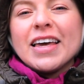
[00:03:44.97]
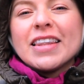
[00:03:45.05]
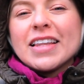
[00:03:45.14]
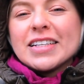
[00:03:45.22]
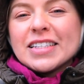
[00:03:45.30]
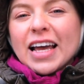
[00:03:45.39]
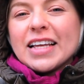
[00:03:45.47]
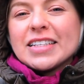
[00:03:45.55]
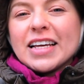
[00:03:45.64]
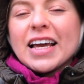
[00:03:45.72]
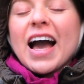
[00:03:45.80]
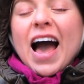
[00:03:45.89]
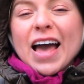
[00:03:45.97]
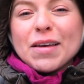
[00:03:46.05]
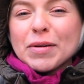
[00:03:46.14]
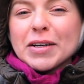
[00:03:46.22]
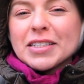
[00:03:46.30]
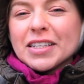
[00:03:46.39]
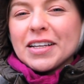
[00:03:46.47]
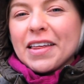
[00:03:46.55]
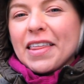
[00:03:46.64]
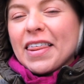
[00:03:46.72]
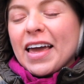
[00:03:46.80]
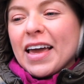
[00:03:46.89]
than sightseeing, I
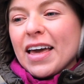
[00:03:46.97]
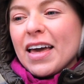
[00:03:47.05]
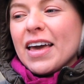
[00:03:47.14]
personally think